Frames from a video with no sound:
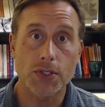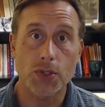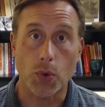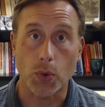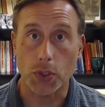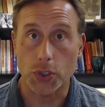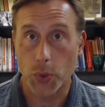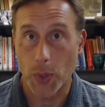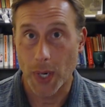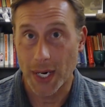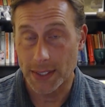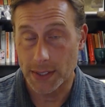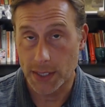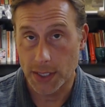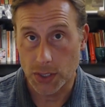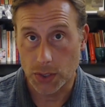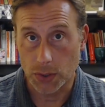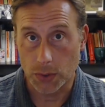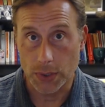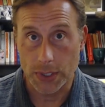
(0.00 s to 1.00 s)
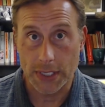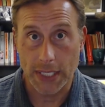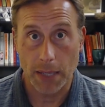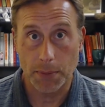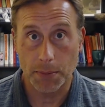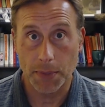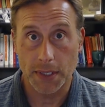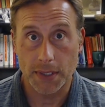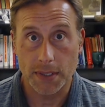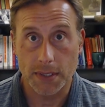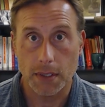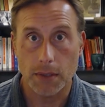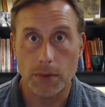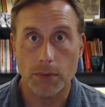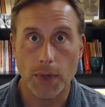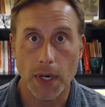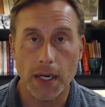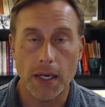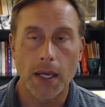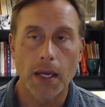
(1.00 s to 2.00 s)
or transitional statements,
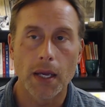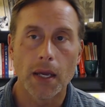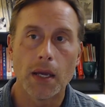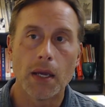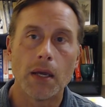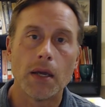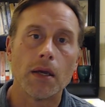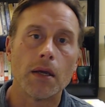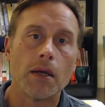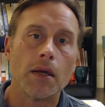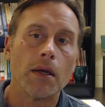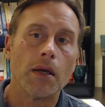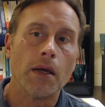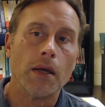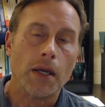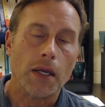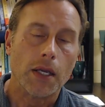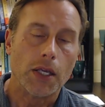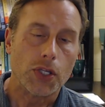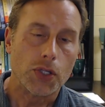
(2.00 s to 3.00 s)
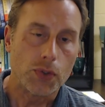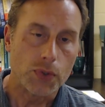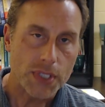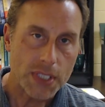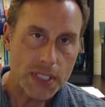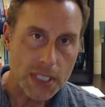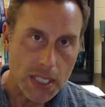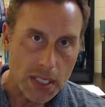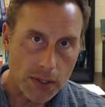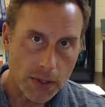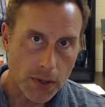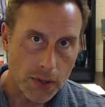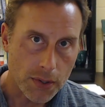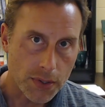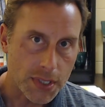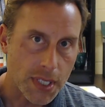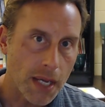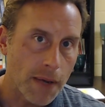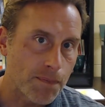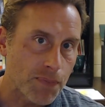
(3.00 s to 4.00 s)
right? You'll see those
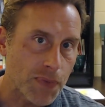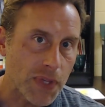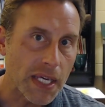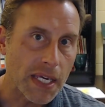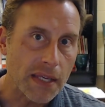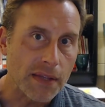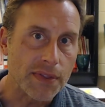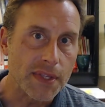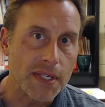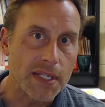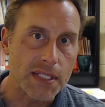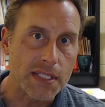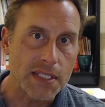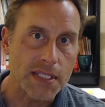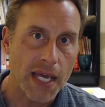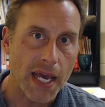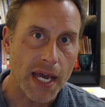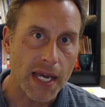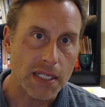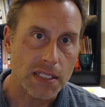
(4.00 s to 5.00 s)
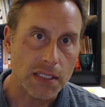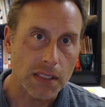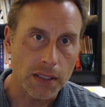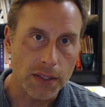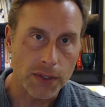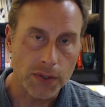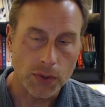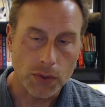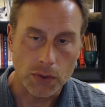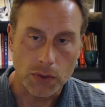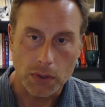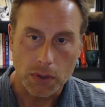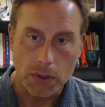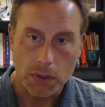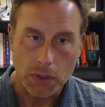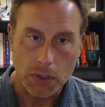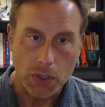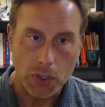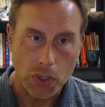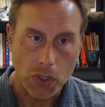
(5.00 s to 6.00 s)
in this text, little
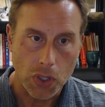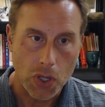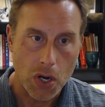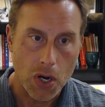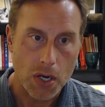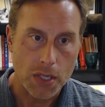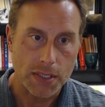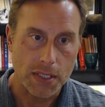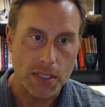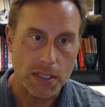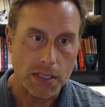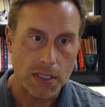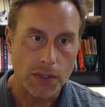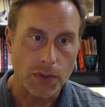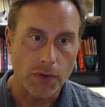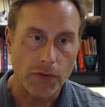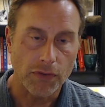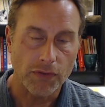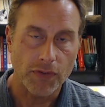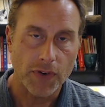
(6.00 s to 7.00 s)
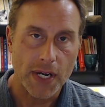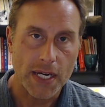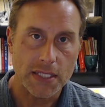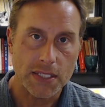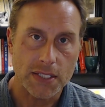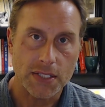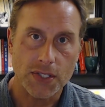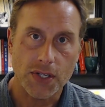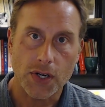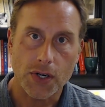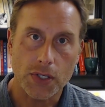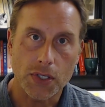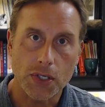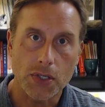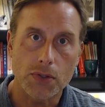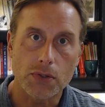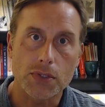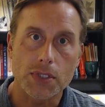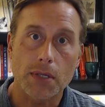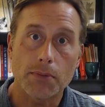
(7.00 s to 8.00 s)
clauses, little phrases that are
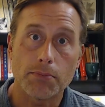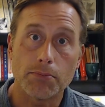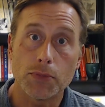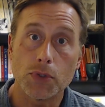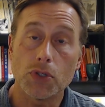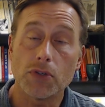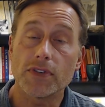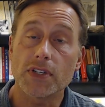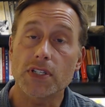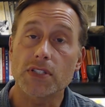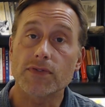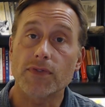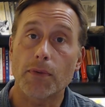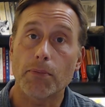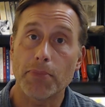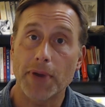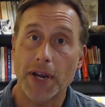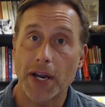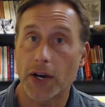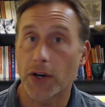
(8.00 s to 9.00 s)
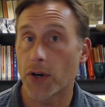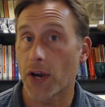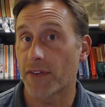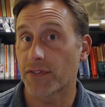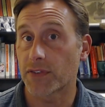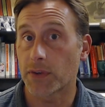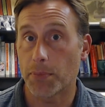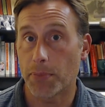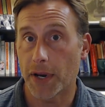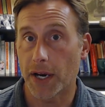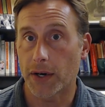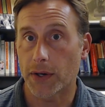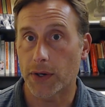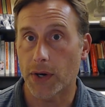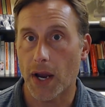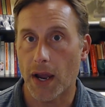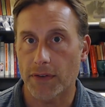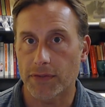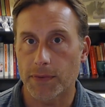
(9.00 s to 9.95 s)
used to move us from paragraph to paragraph.